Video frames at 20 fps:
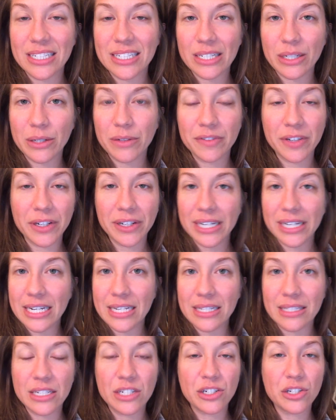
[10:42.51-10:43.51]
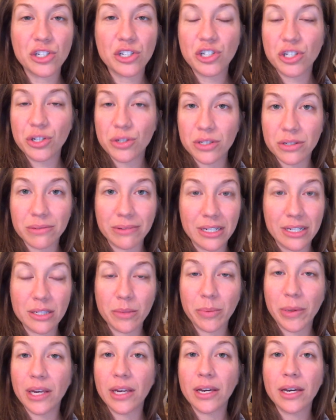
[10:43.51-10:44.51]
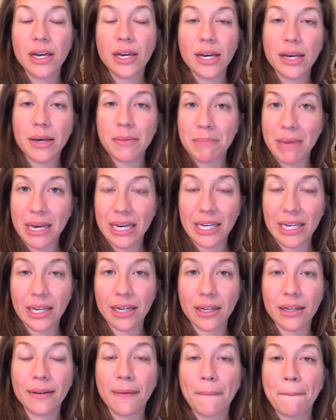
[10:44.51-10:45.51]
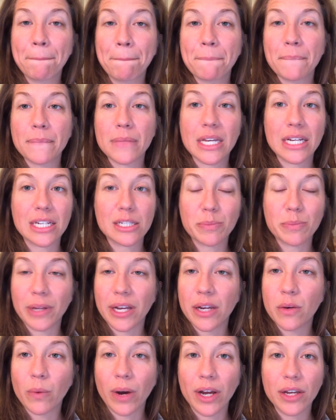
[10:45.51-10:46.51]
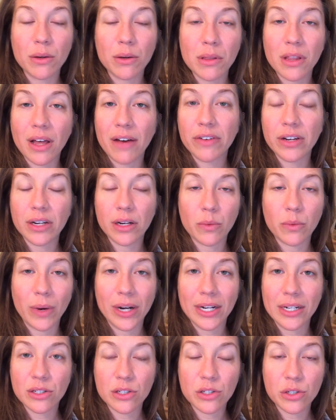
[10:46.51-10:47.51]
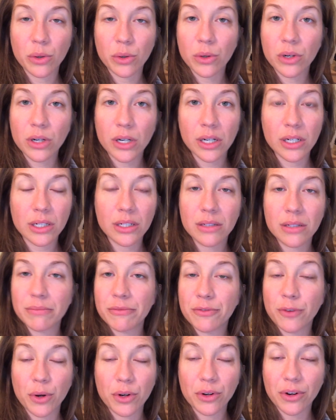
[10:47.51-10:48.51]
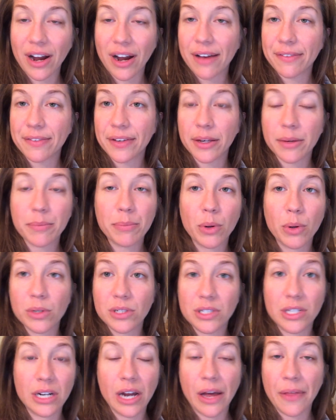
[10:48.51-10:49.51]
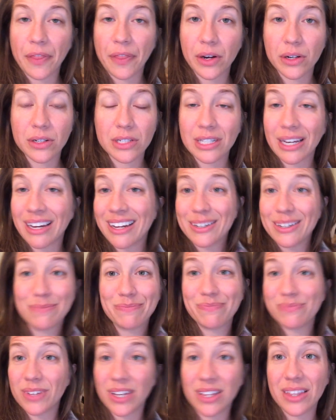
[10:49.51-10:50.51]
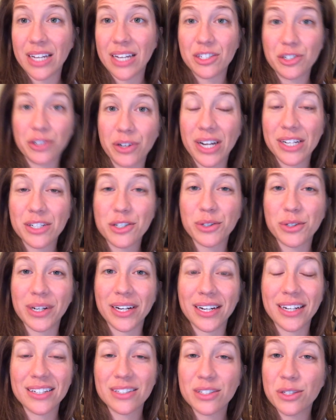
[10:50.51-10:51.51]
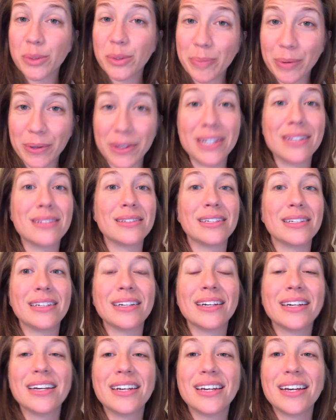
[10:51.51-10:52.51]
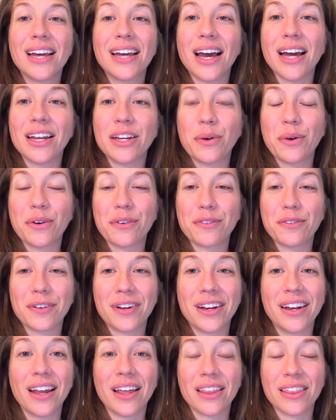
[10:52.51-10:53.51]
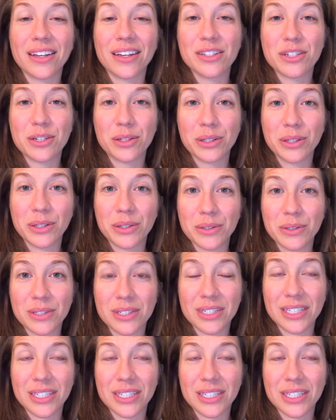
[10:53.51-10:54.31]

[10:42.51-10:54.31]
So very easy. Just choose a recipe, make it, explain why you love it and why it's so good, photograph it, post it on their site, and that's your entry. Super easy, and you have nothing to lose.